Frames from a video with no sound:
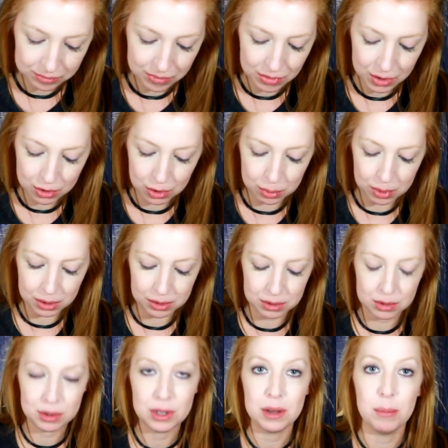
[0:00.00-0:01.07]
You're probably going to
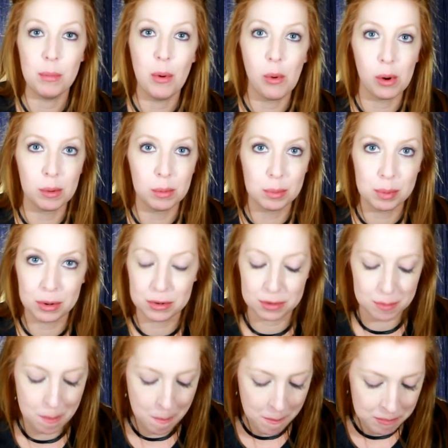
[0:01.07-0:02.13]
think I'm a horrible person.
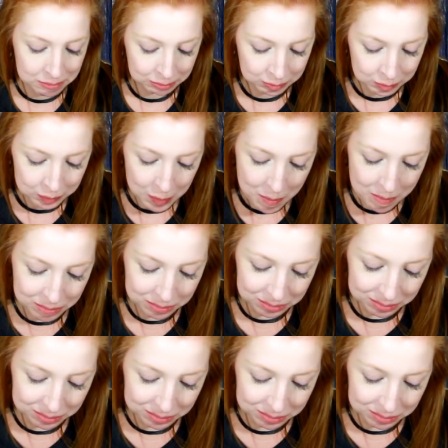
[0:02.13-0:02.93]
I'm